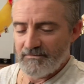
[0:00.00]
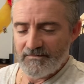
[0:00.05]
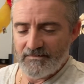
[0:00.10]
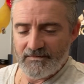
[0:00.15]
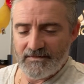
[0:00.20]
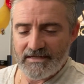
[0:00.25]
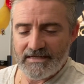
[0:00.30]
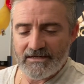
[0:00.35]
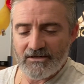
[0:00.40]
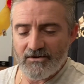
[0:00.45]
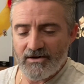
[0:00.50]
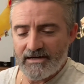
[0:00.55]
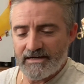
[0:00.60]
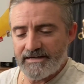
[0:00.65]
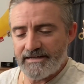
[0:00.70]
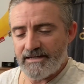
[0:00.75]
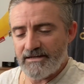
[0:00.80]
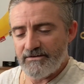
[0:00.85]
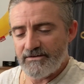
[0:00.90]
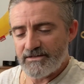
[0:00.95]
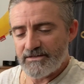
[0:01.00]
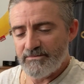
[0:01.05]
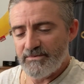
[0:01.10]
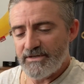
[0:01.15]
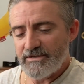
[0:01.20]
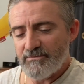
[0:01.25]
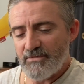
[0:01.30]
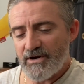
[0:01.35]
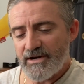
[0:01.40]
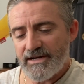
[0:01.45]
They're likely going to be
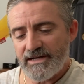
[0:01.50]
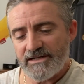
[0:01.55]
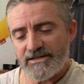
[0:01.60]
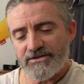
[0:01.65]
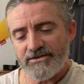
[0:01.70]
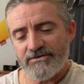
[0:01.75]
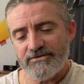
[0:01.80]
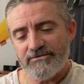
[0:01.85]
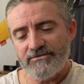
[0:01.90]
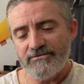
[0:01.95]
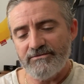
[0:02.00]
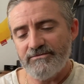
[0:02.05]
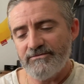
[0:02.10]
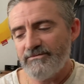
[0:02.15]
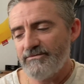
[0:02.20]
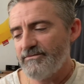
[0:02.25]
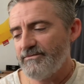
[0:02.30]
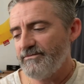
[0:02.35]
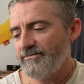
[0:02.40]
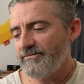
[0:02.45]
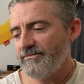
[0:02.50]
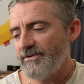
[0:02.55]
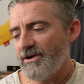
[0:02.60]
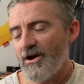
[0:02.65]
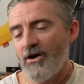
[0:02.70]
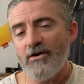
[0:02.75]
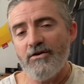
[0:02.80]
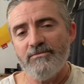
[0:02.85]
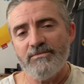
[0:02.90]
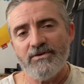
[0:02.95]
my next two
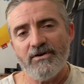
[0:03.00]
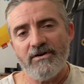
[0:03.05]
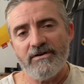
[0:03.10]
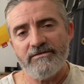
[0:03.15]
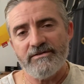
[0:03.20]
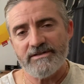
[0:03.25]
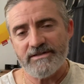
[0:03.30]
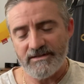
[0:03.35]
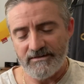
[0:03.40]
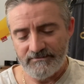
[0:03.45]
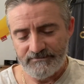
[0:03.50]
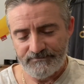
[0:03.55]
home diaries.